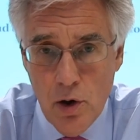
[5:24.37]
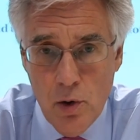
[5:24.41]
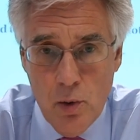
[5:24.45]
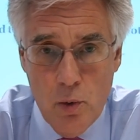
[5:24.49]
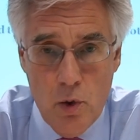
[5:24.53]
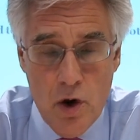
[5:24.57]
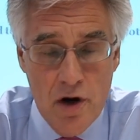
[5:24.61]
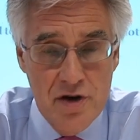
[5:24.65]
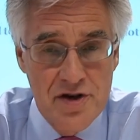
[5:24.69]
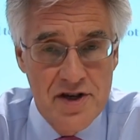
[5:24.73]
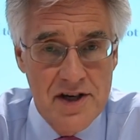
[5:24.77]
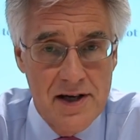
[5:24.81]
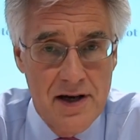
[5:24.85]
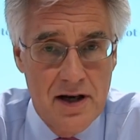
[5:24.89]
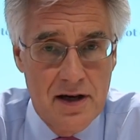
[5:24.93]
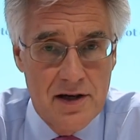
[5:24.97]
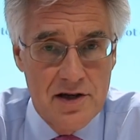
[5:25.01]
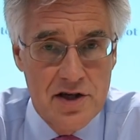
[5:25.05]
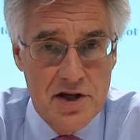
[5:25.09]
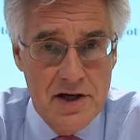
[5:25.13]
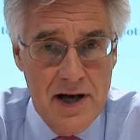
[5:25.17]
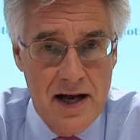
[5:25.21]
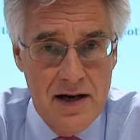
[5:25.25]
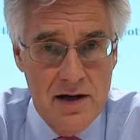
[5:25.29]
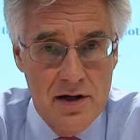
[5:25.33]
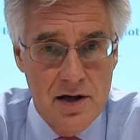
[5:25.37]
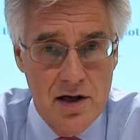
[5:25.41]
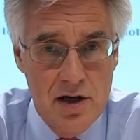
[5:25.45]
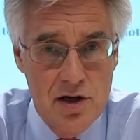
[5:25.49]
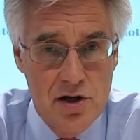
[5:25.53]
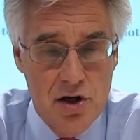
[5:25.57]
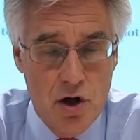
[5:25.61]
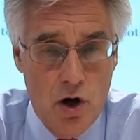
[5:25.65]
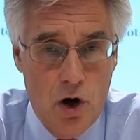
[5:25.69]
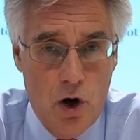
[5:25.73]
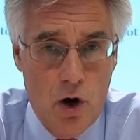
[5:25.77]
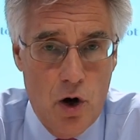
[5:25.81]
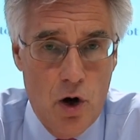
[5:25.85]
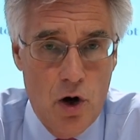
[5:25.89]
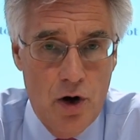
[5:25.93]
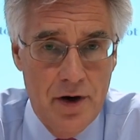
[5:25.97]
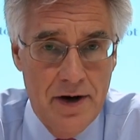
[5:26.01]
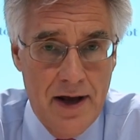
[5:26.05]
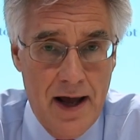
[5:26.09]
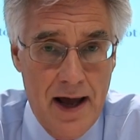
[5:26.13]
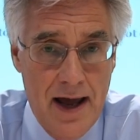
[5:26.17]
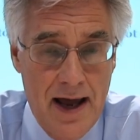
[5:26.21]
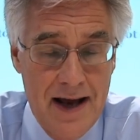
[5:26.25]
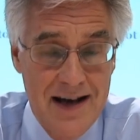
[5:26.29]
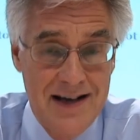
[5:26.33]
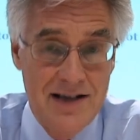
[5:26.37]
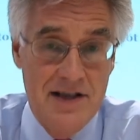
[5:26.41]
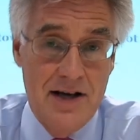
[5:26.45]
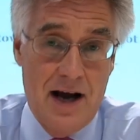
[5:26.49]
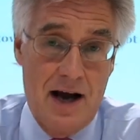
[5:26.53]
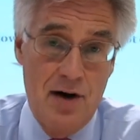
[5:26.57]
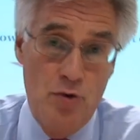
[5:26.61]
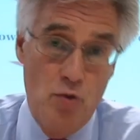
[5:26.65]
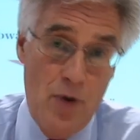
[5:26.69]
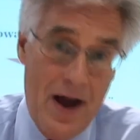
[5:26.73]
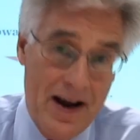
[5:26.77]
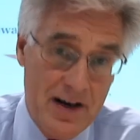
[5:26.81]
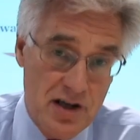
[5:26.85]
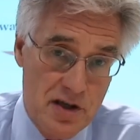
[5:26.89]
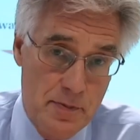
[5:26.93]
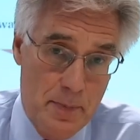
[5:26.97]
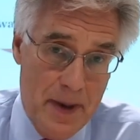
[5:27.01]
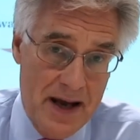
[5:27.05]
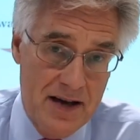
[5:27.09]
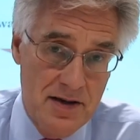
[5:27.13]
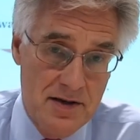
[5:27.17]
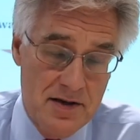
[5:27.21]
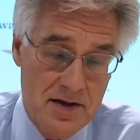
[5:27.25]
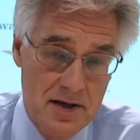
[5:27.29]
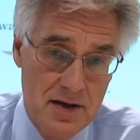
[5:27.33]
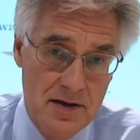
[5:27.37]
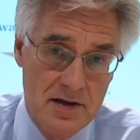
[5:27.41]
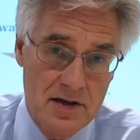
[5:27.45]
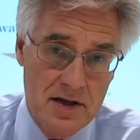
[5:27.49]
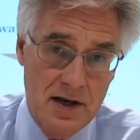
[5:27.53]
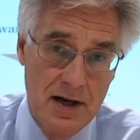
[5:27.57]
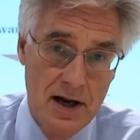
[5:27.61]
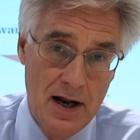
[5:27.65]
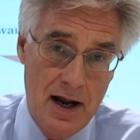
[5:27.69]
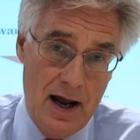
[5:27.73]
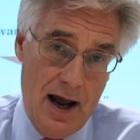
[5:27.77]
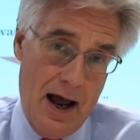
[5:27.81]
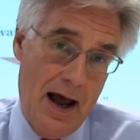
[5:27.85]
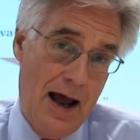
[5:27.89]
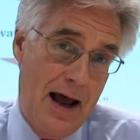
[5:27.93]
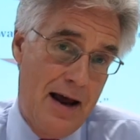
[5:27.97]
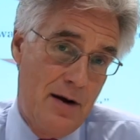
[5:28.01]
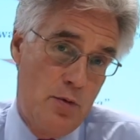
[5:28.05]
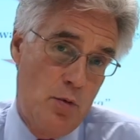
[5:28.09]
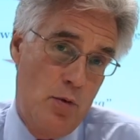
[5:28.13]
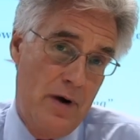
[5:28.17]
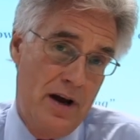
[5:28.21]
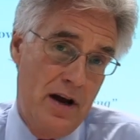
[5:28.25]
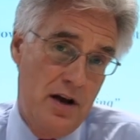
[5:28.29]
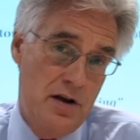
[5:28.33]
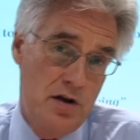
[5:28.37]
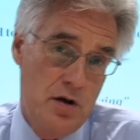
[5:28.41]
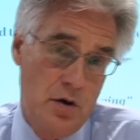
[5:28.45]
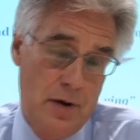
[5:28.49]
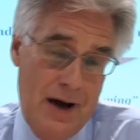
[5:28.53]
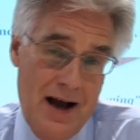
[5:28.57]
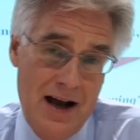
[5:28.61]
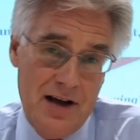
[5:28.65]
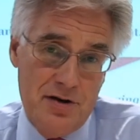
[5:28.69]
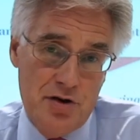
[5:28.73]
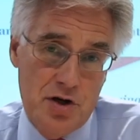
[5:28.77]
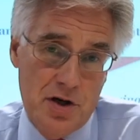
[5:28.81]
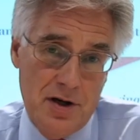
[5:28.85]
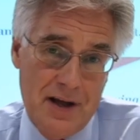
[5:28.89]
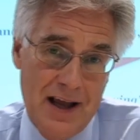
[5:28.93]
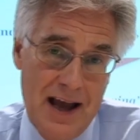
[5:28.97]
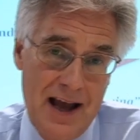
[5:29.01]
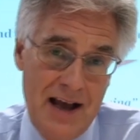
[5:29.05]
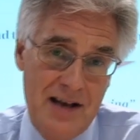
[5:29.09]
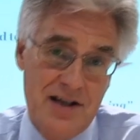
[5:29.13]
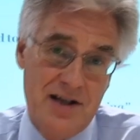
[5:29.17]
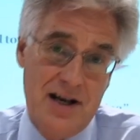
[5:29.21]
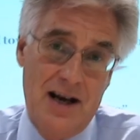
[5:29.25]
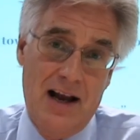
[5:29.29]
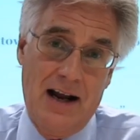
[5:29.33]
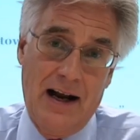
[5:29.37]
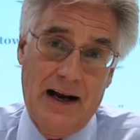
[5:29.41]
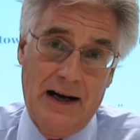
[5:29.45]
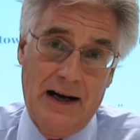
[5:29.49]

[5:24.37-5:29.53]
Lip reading: was extended on a direct basis and where you had to get